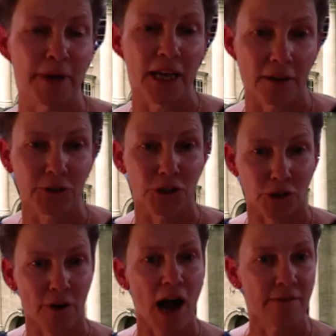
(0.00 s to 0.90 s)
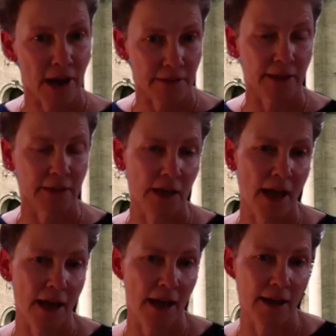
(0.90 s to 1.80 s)
big enough to survive and then
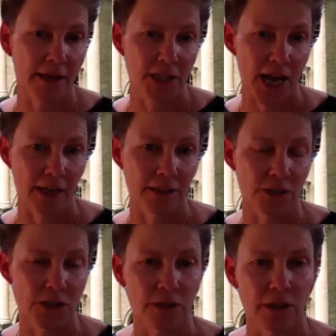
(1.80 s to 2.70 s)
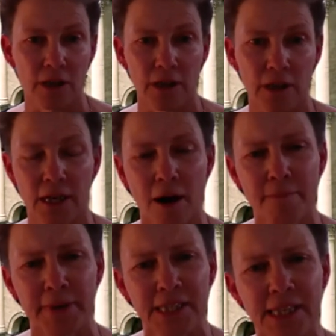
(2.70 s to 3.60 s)
uh, uh, challenge the
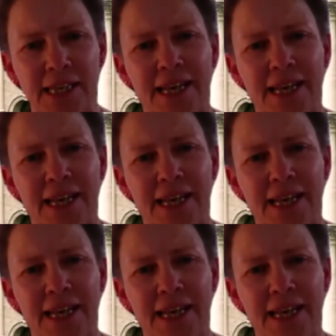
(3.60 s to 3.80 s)
incumbents.